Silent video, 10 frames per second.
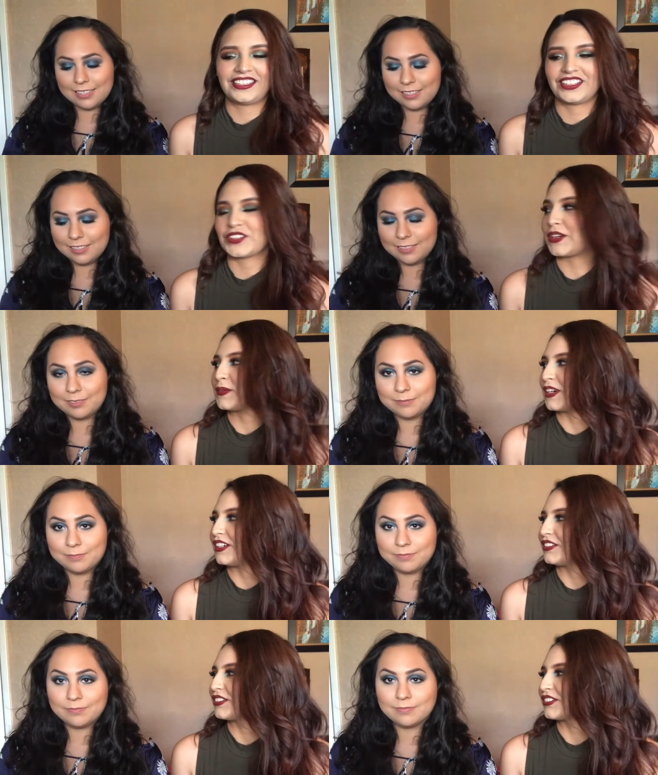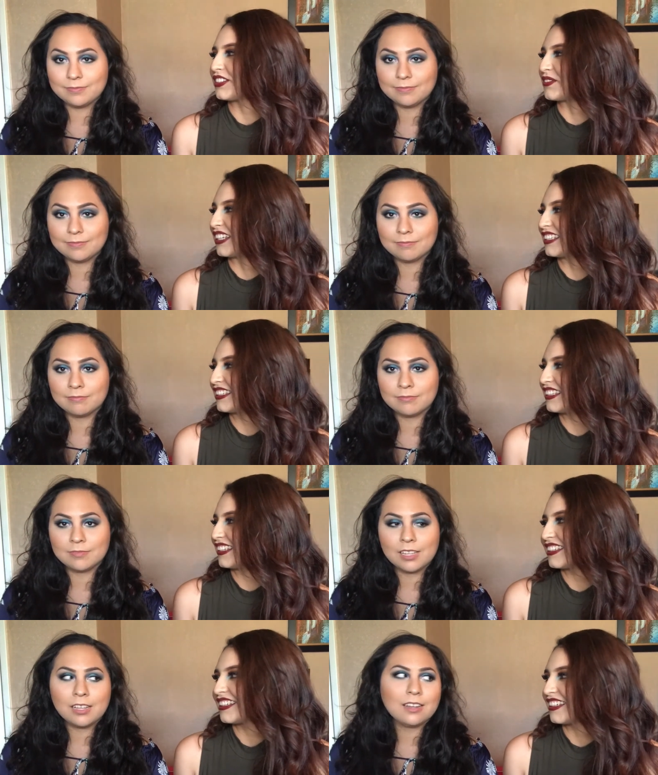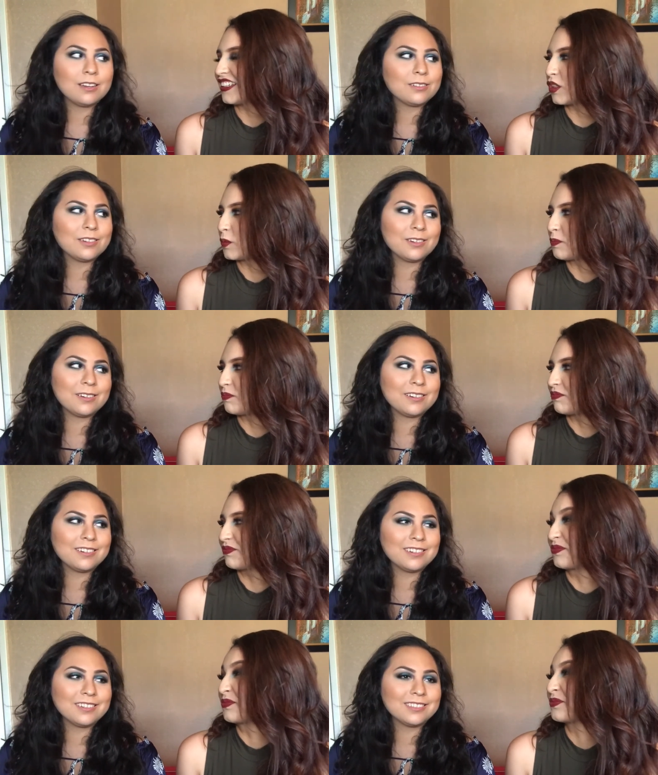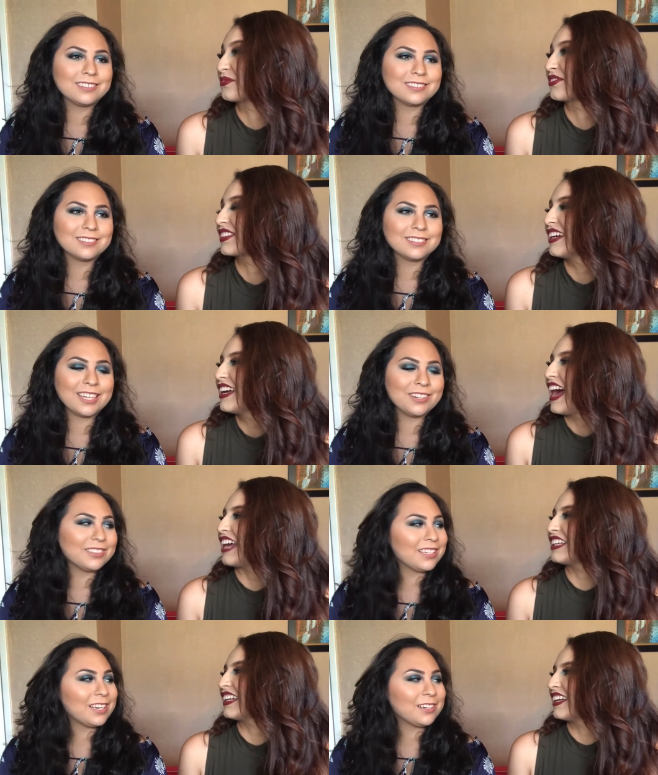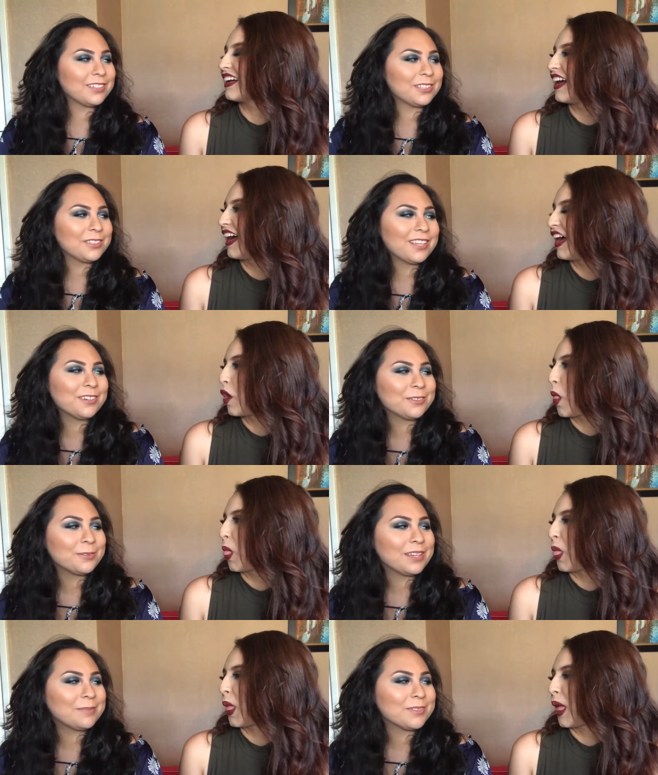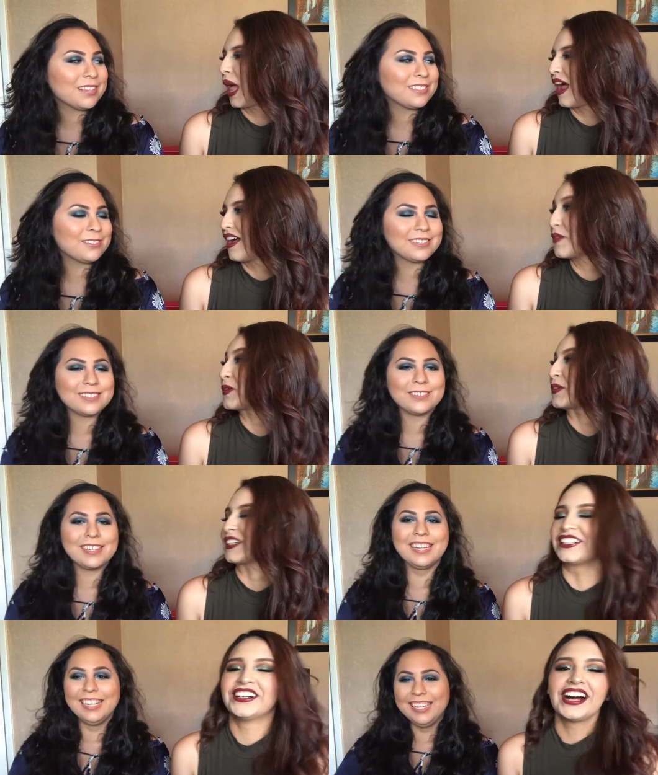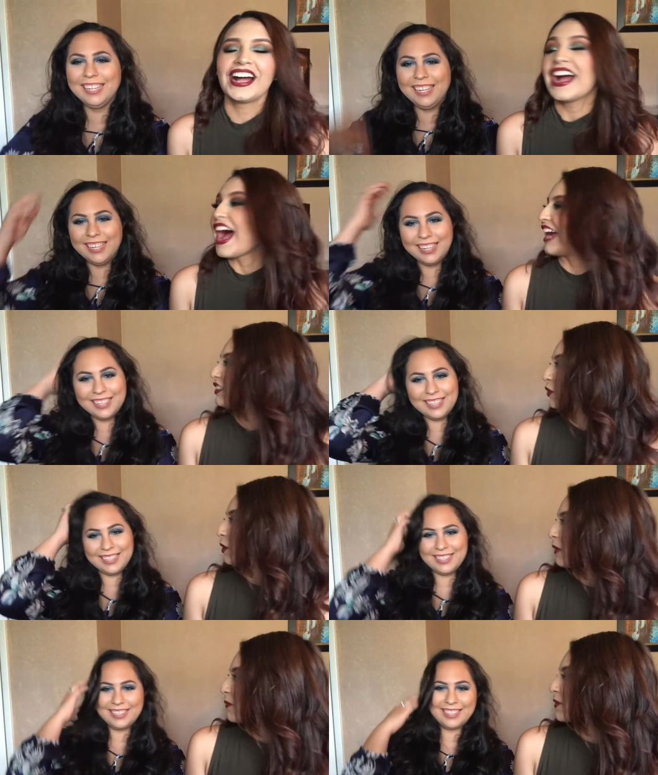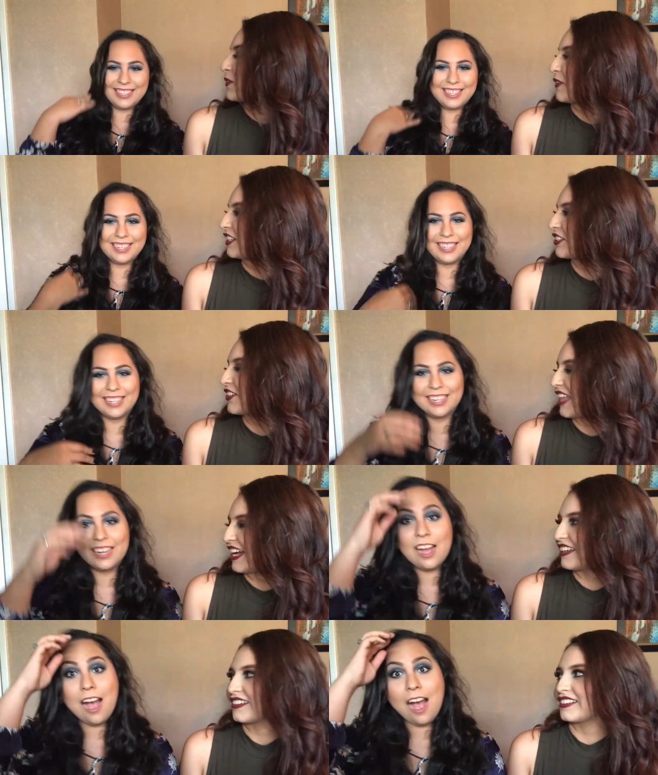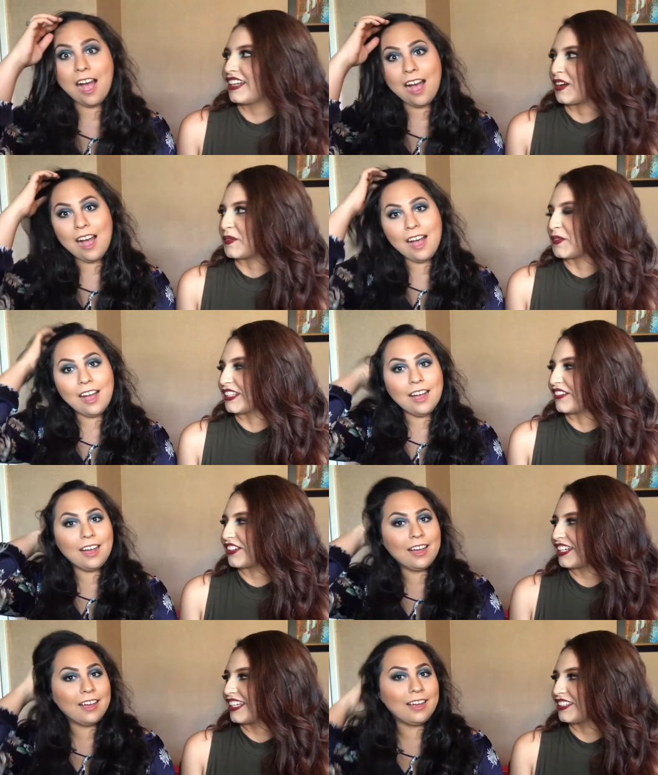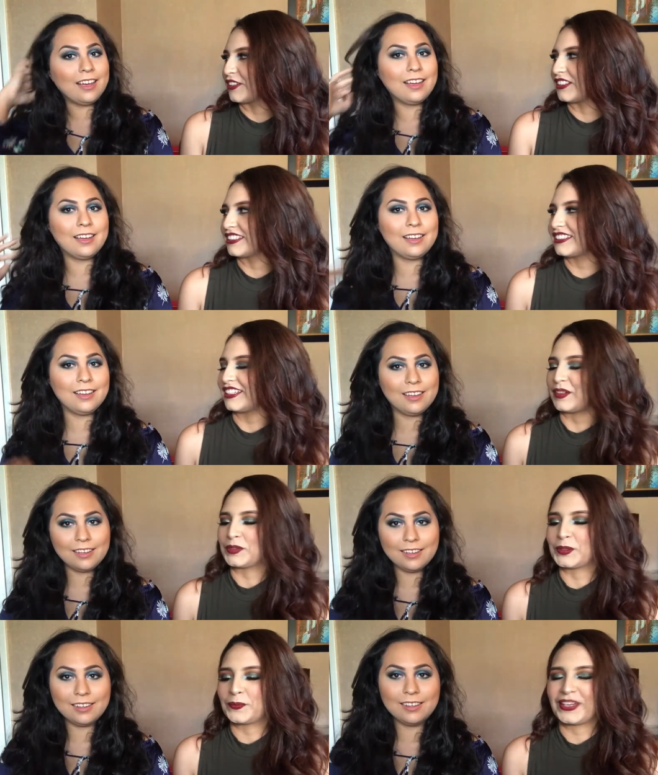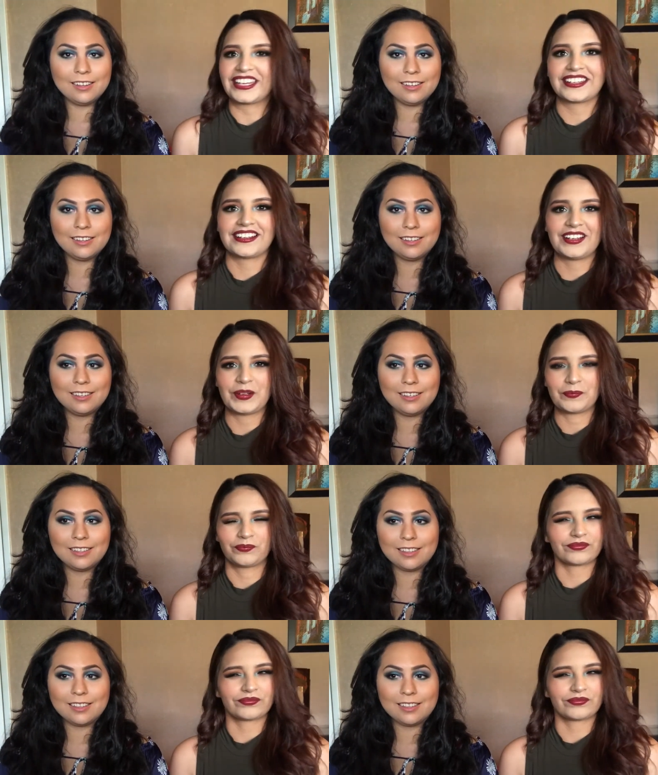Speaker 1: didn't drive off. Imagínate. Girl. Ya no tuviéramos calzones. For real. I told my professor that whenever he told us to pick a